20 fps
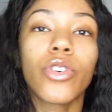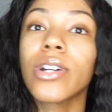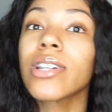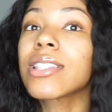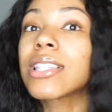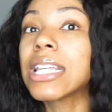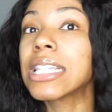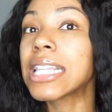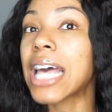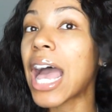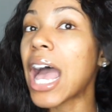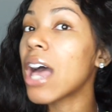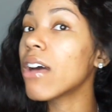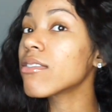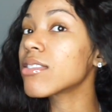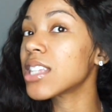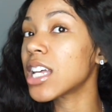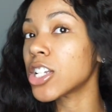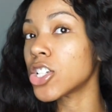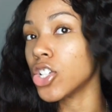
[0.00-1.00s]
course, since I
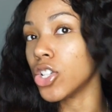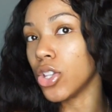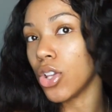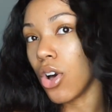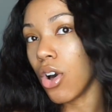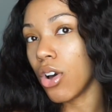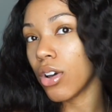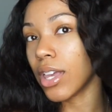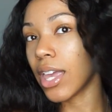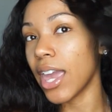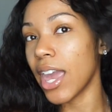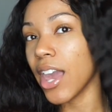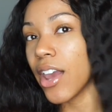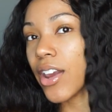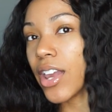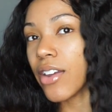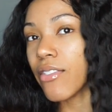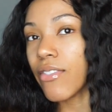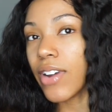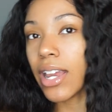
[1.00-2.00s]
have such long
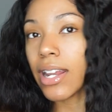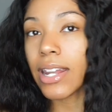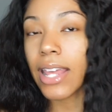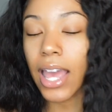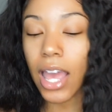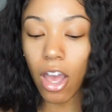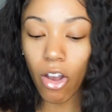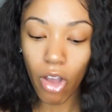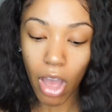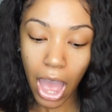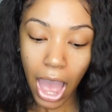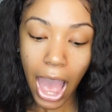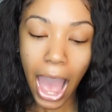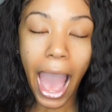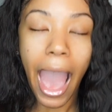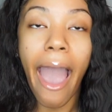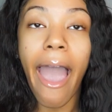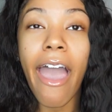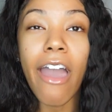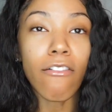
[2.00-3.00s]
hair in right now,
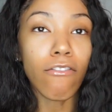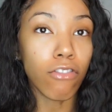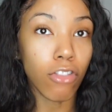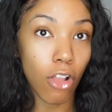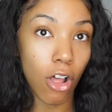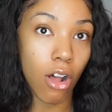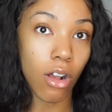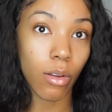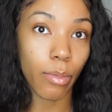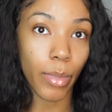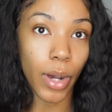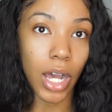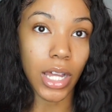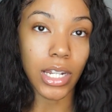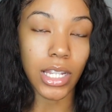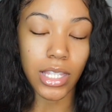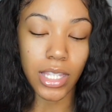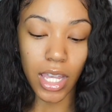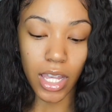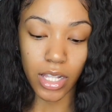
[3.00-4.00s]
I have long
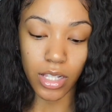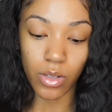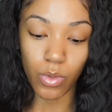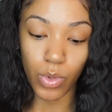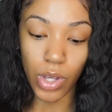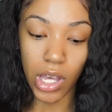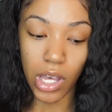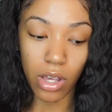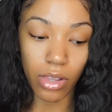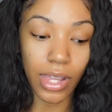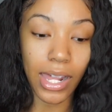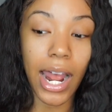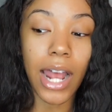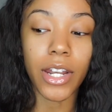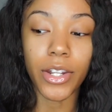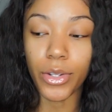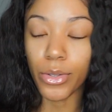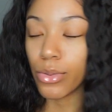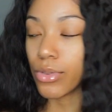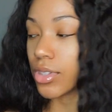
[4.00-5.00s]
bonnets as well that I
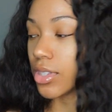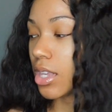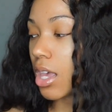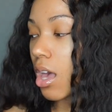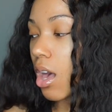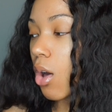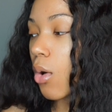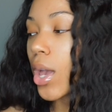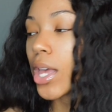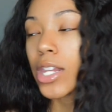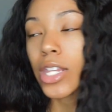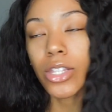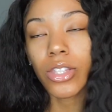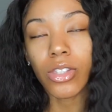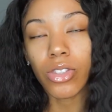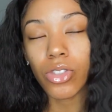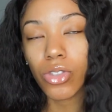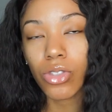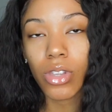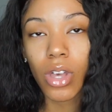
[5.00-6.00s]
do sell, and
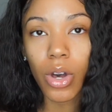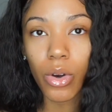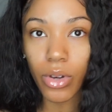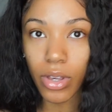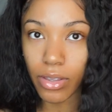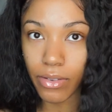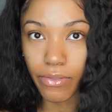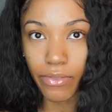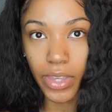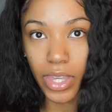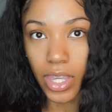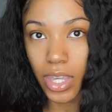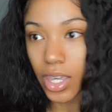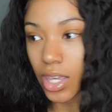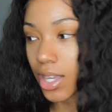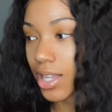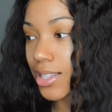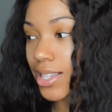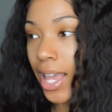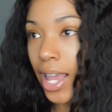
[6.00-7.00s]
it's so
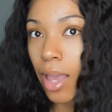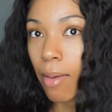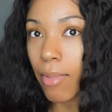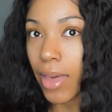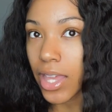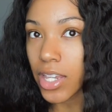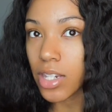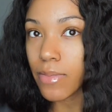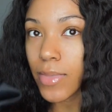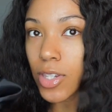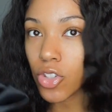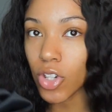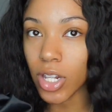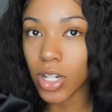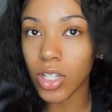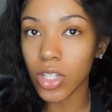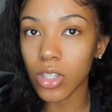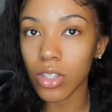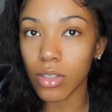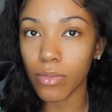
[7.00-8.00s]
convenient. Because, like, imagine me
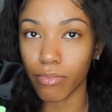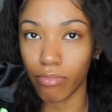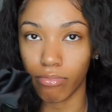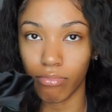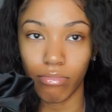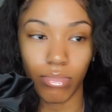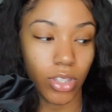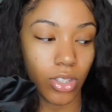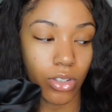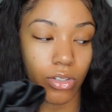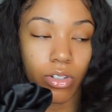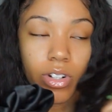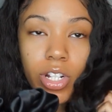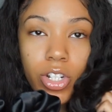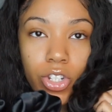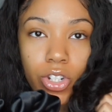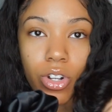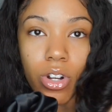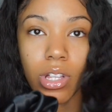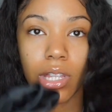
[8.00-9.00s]
trying to
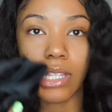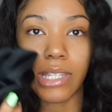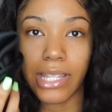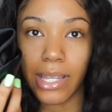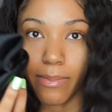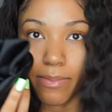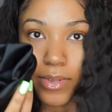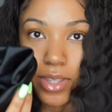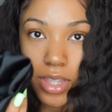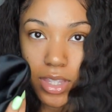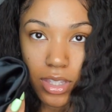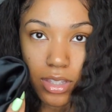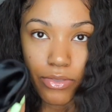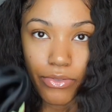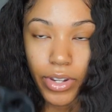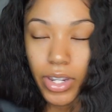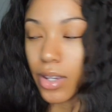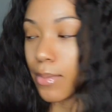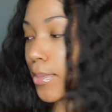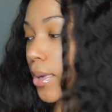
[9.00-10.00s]
scrunch all this up in this
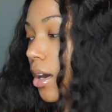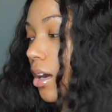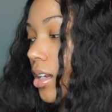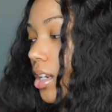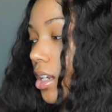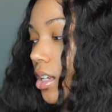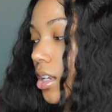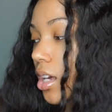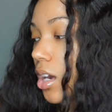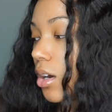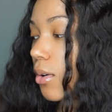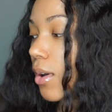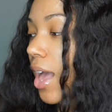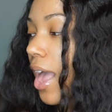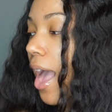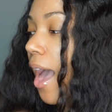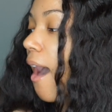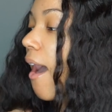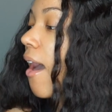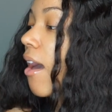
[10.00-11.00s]
freaking bonnet. No,
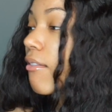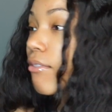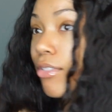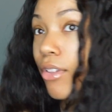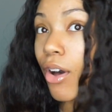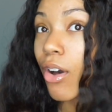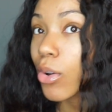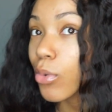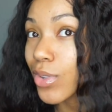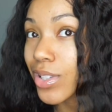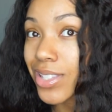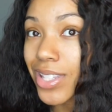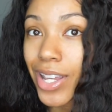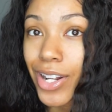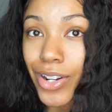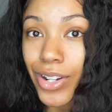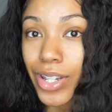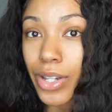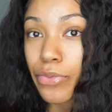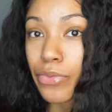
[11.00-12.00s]
I have long ones
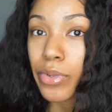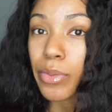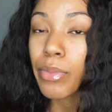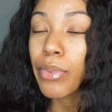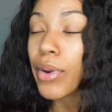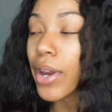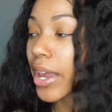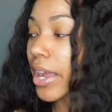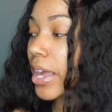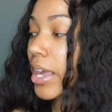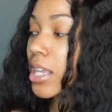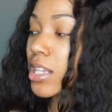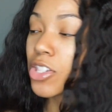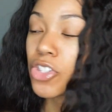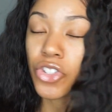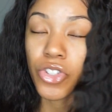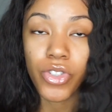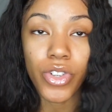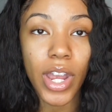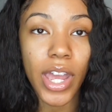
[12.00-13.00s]
that are good for
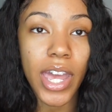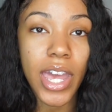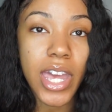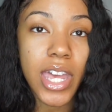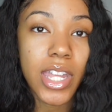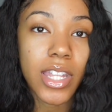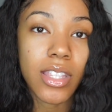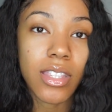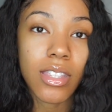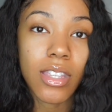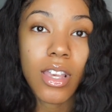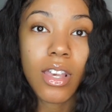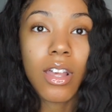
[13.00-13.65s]
braids, dreads,